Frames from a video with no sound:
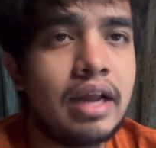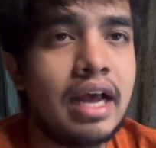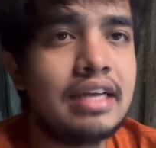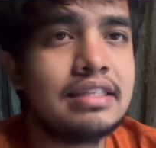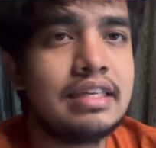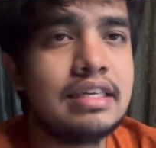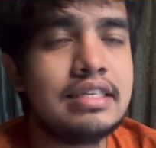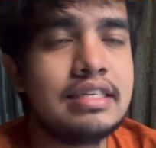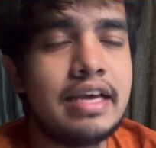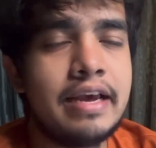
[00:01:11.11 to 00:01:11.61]

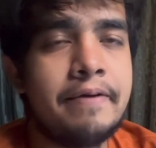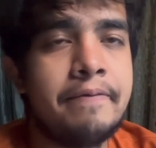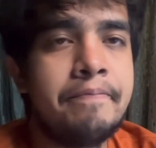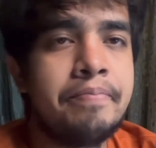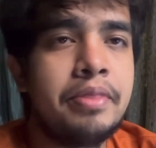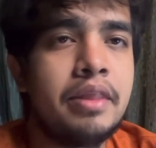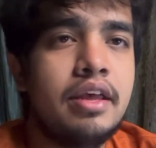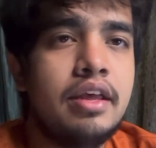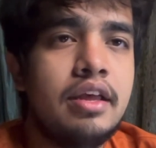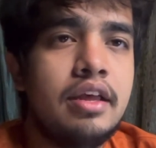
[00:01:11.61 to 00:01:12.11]
as they say,
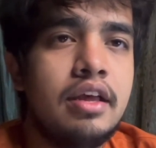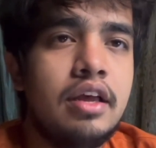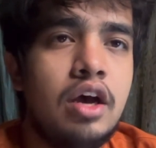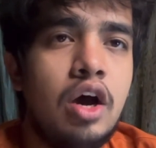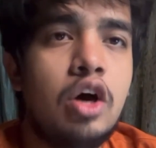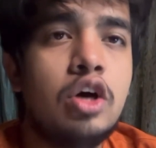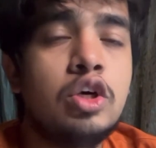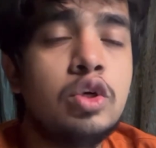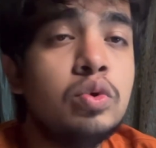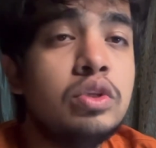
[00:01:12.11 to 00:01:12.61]

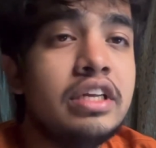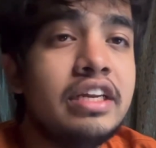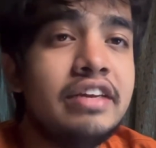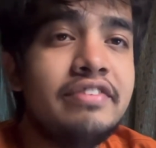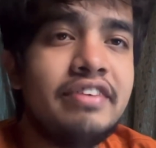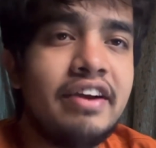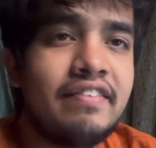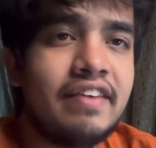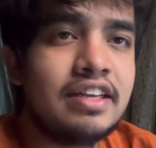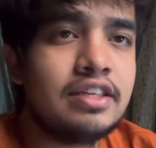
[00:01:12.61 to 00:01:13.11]
or
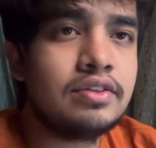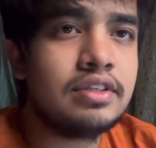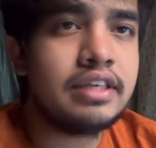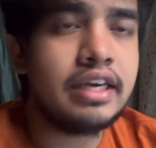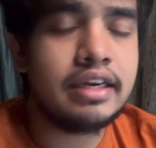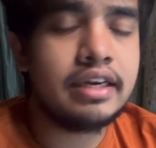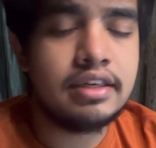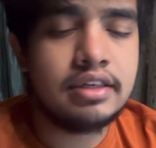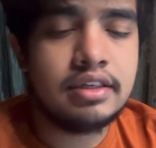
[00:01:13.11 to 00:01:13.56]
2-3-5 as you say.